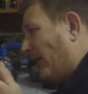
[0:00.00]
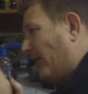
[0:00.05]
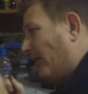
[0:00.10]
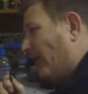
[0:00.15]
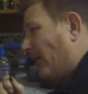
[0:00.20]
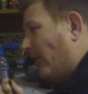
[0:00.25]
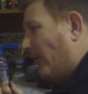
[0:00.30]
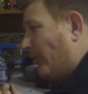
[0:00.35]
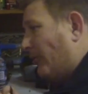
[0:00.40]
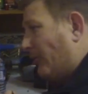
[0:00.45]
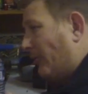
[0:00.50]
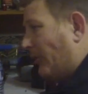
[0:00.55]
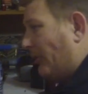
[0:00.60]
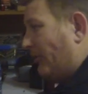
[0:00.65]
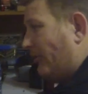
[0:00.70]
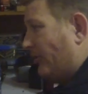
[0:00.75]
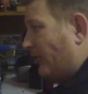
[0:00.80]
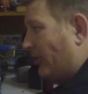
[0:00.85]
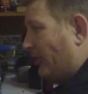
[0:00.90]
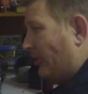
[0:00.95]
those
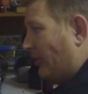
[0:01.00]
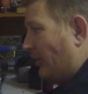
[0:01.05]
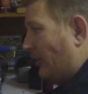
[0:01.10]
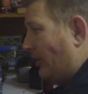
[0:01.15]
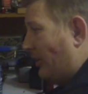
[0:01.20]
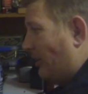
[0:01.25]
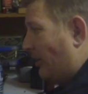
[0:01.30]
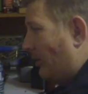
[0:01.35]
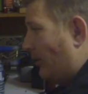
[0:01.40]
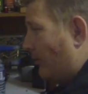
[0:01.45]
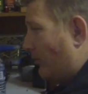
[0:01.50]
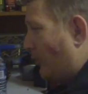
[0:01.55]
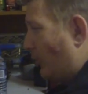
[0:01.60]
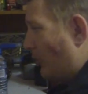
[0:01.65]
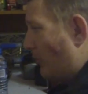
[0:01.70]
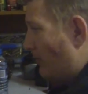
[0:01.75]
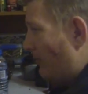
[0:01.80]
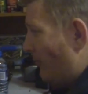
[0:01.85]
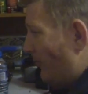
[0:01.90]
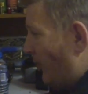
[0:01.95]
rings in at the
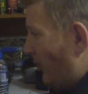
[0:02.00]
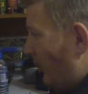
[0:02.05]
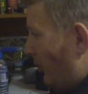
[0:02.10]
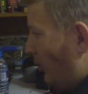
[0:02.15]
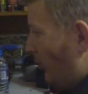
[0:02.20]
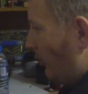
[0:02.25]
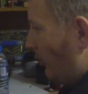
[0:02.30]
bottom, we're